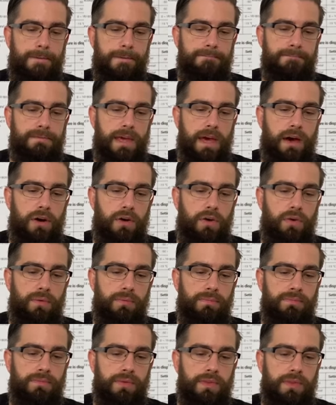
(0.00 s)

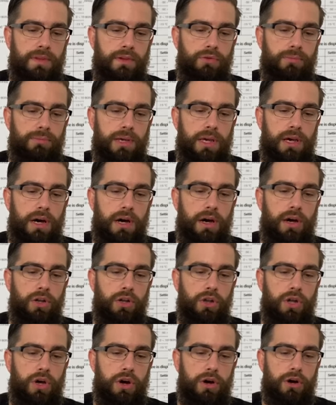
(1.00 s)
Now this will be
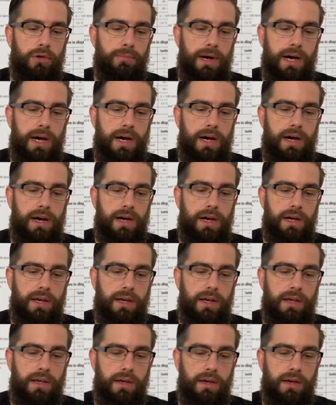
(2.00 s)
alarm
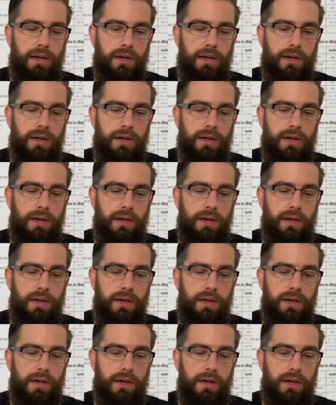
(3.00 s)
high,